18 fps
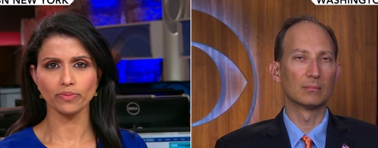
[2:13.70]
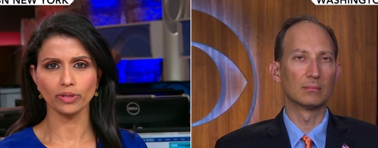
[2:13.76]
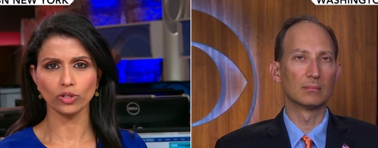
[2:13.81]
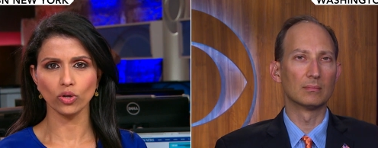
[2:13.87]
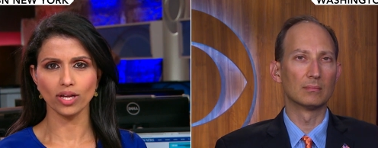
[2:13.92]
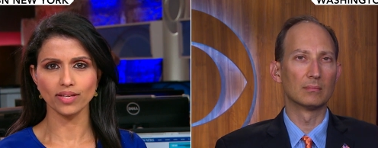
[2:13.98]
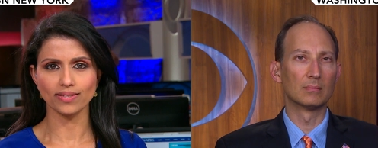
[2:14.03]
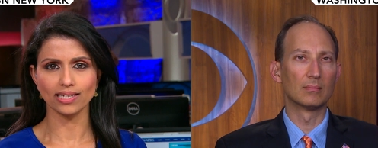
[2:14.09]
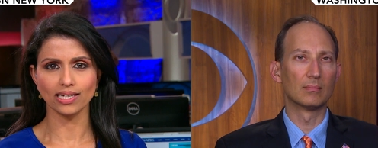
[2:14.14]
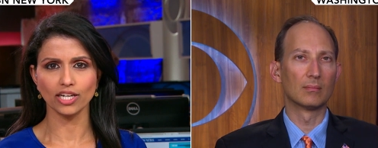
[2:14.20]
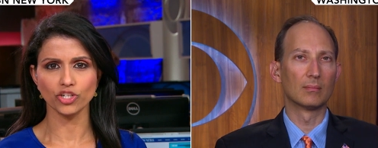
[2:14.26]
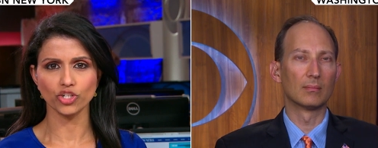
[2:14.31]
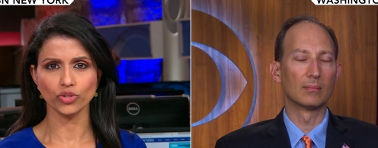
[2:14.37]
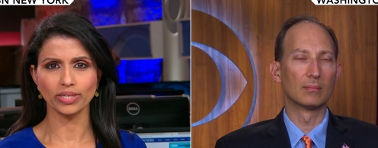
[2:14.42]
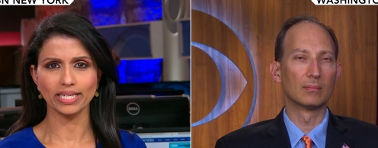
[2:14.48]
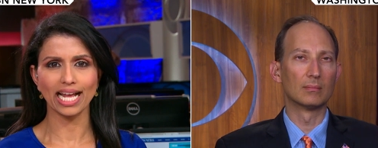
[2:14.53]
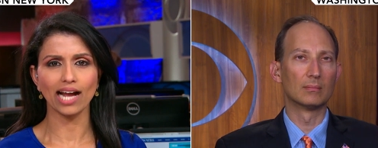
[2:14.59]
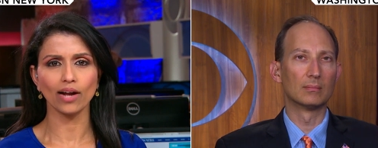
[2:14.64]
Speaker 1: across the
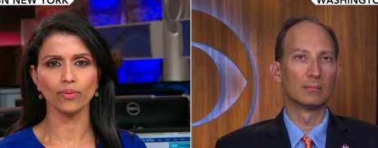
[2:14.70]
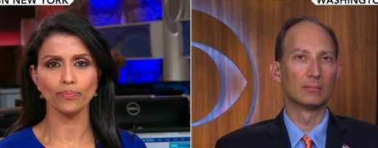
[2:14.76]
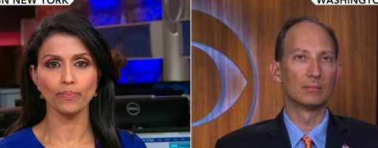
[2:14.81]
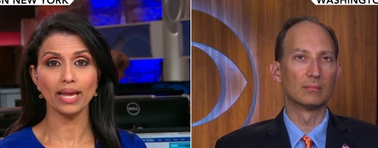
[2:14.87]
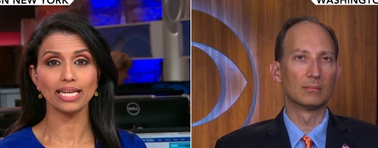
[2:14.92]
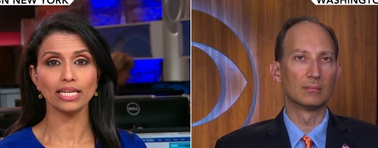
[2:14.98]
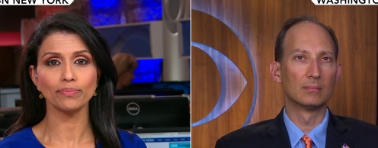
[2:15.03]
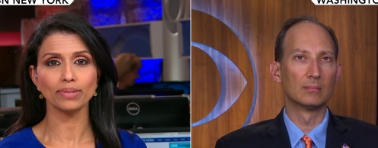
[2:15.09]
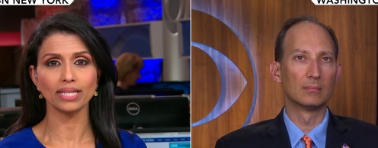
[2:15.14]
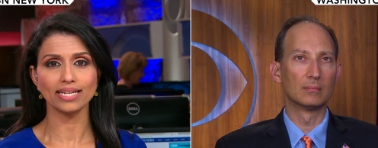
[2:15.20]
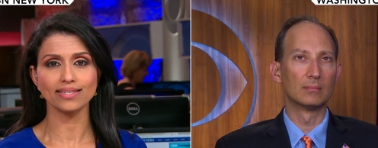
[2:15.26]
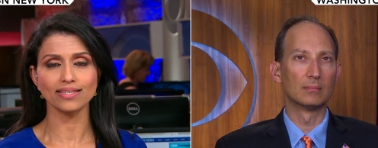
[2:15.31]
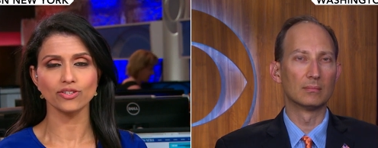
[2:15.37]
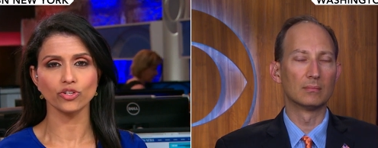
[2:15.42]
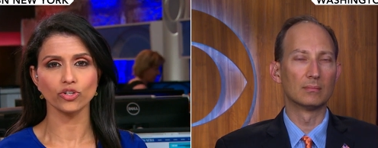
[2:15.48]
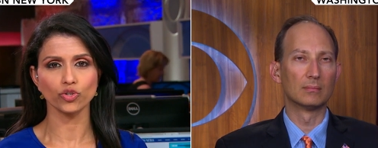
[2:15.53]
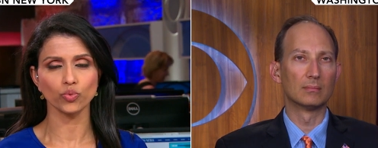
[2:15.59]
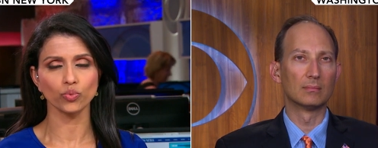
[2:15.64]
country and how many
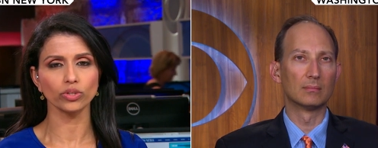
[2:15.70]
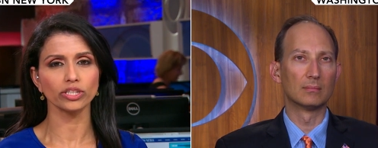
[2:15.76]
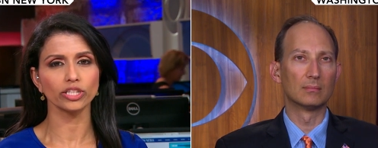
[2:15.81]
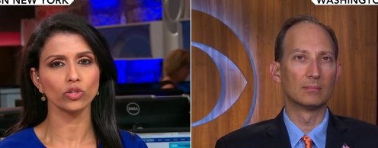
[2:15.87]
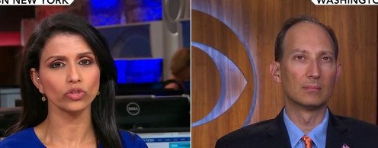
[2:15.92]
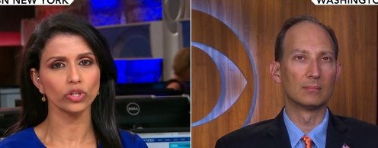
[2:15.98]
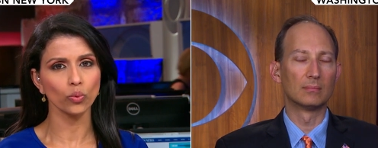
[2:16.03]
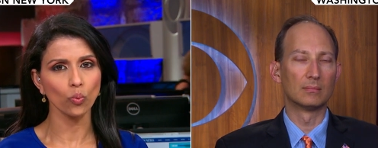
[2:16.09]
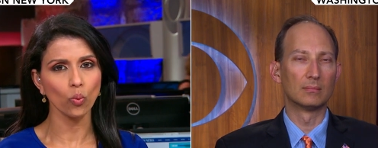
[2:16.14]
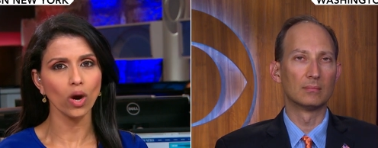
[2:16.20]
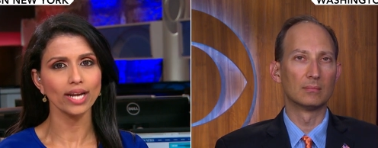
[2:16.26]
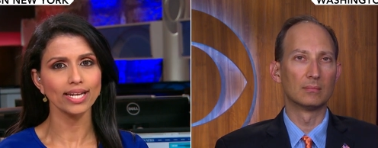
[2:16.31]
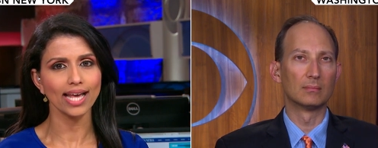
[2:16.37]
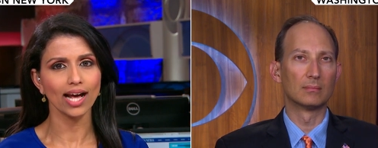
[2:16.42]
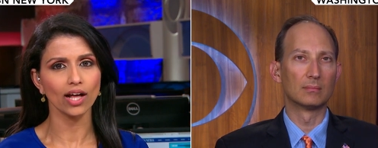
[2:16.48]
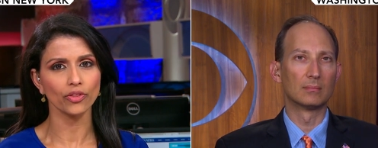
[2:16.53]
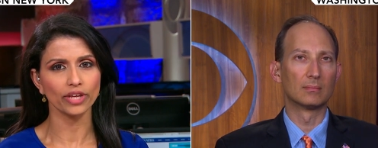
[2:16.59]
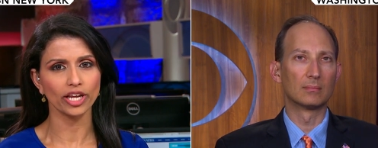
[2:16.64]
places there's really only one
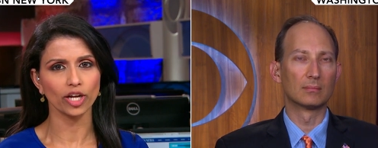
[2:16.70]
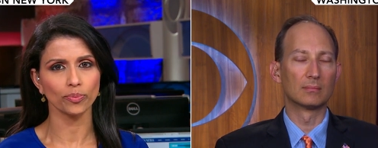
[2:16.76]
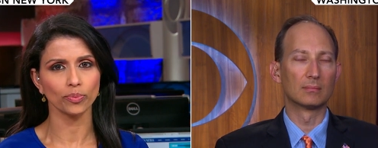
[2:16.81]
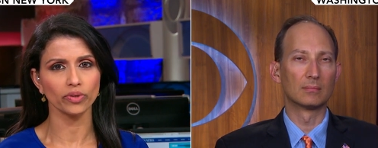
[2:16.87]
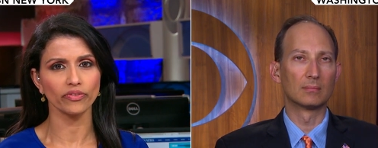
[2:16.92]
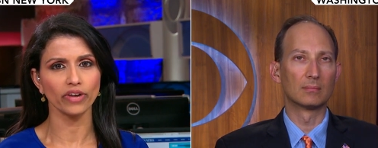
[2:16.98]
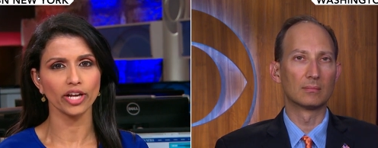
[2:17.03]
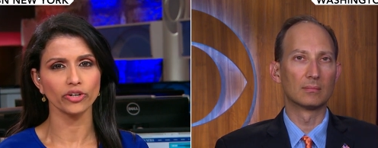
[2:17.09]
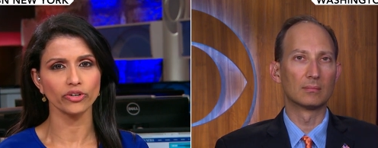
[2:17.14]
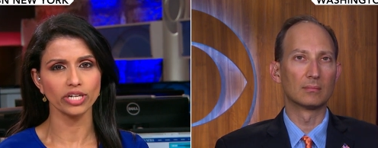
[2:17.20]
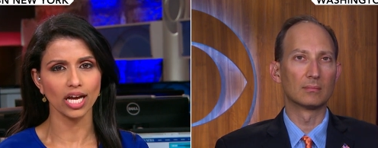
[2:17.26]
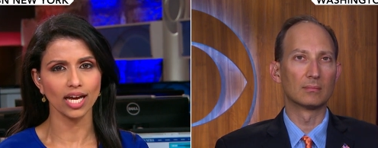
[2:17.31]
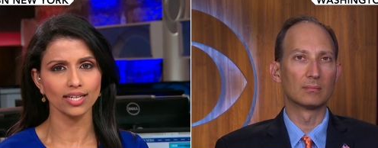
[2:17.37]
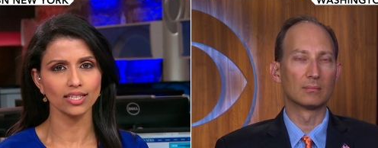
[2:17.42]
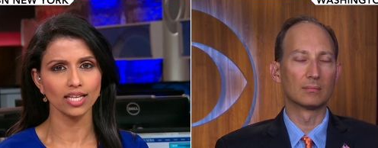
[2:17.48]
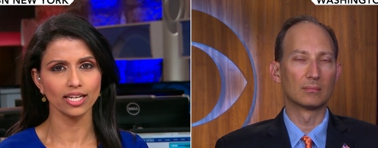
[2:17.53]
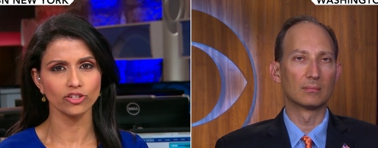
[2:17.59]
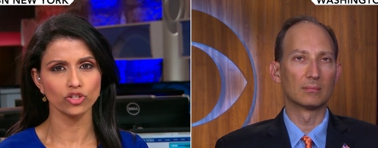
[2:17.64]
healthcare provider,
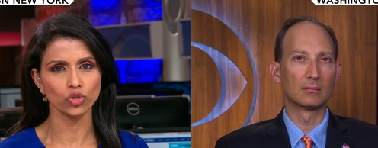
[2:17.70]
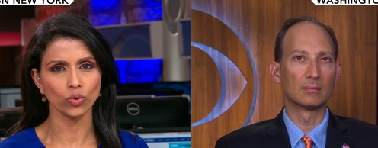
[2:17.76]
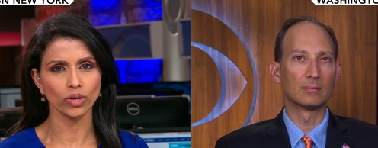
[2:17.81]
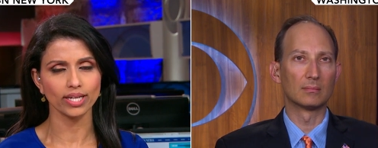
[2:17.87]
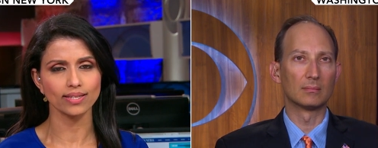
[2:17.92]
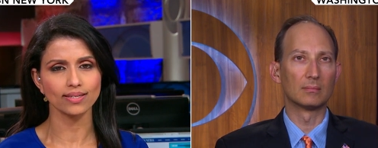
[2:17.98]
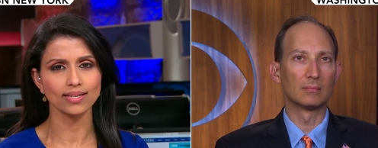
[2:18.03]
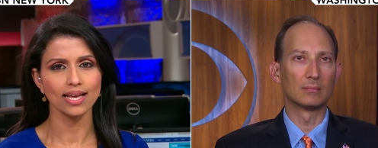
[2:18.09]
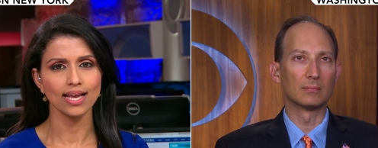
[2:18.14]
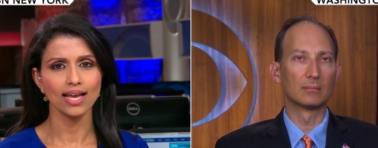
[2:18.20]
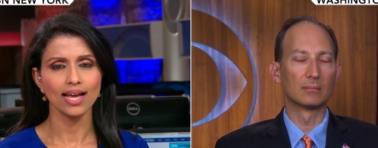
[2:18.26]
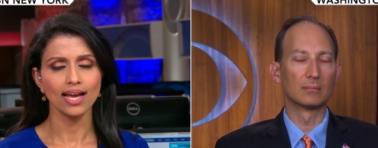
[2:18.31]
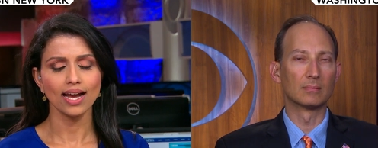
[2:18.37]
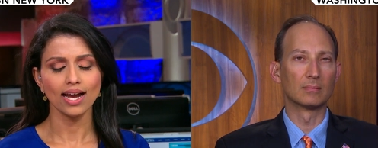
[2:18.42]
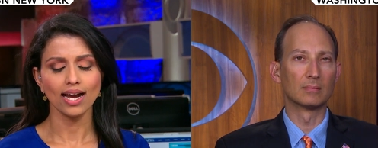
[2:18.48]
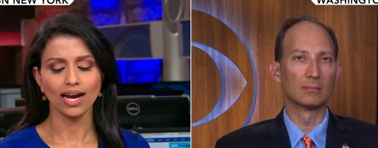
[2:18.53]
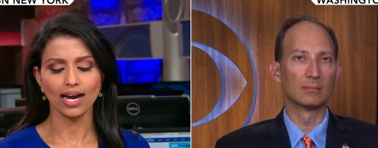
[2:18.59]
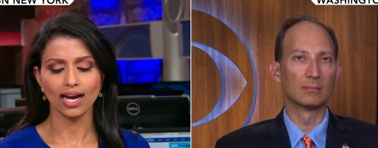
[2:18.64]
not a lot of choice,
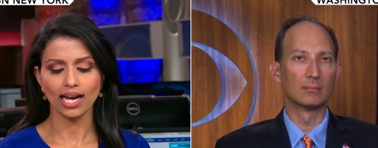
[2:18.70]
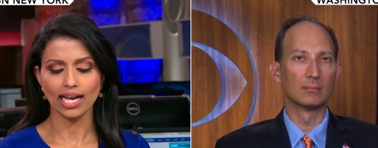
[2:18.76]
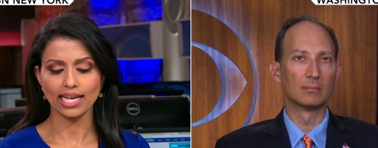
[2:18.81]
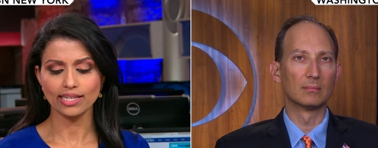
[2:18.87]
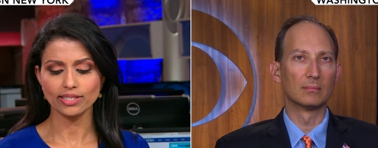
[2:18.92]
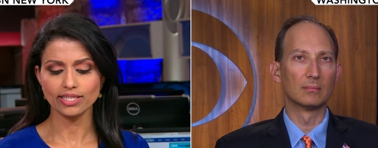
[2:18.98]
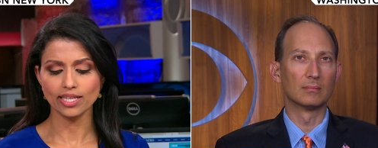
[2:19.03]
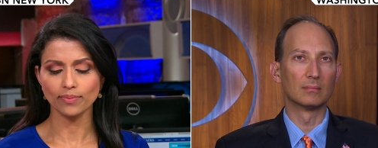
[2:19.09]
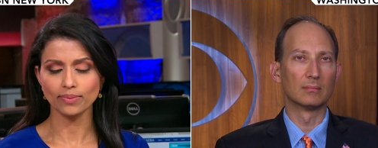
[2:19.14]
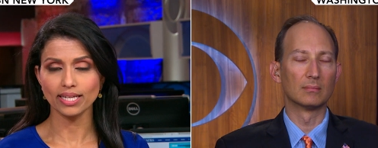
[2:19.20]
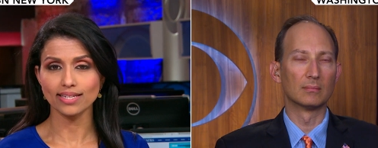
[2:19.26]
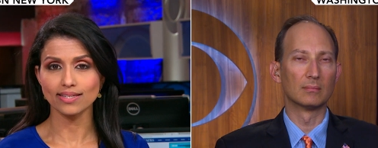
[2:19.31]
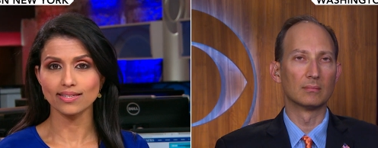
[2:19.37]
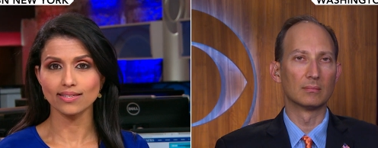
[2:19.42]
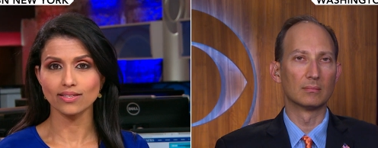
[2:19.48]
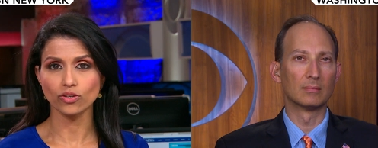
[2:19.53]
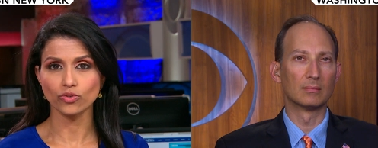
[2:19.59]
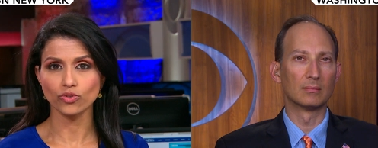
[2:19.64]
uh, and in some
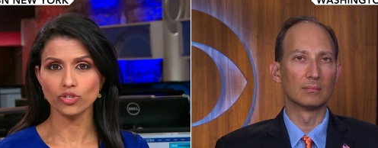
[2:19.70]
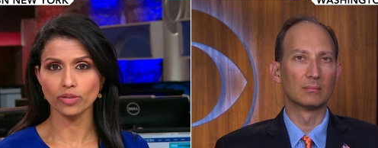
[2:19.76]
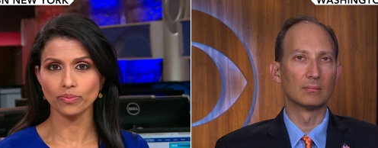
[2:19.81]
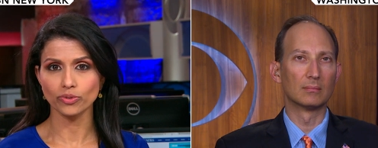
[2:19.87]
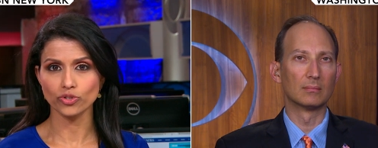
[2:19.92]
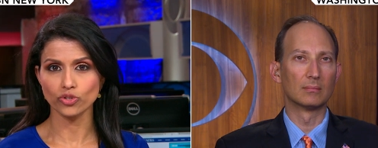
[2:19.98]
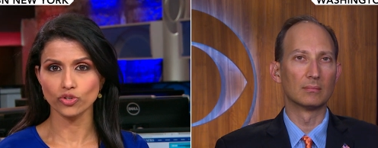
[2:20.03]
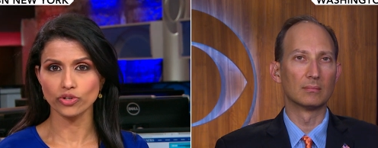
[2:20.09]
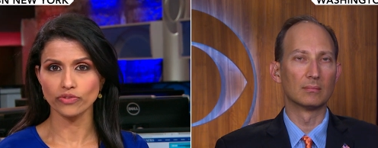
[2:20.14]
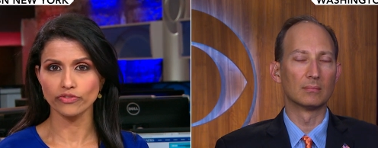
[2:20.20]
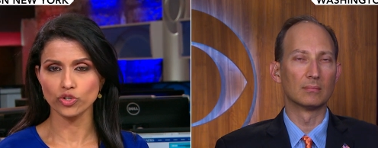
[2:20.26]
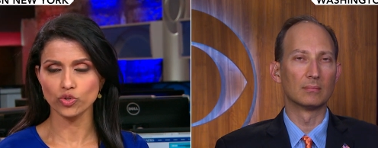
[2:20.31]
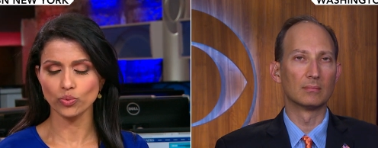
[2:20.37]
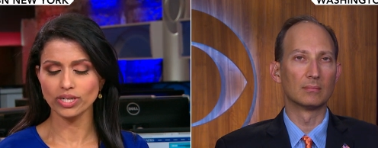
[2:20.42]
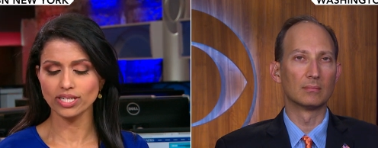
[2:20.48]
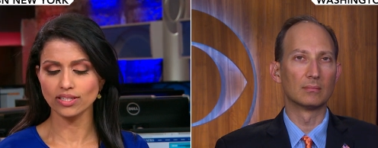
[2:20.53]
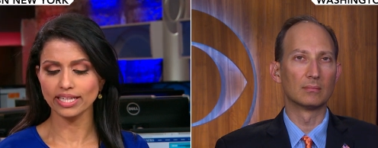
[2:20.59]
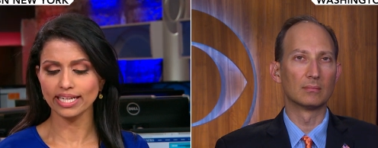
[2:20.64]
places those numbers are even
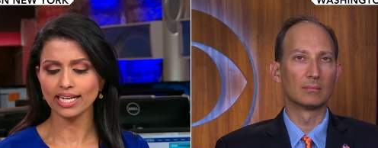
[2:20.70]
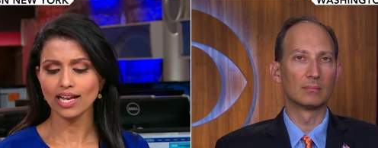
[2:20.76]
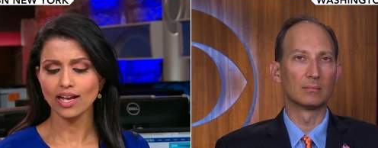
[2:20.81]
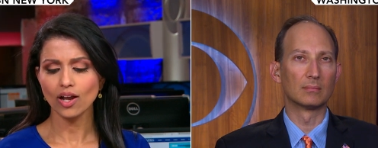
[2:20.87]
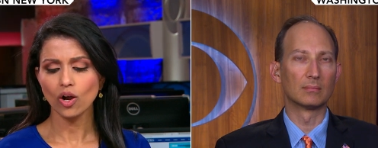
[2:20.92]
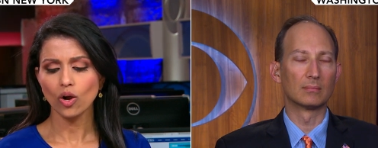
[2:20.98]
dwindling.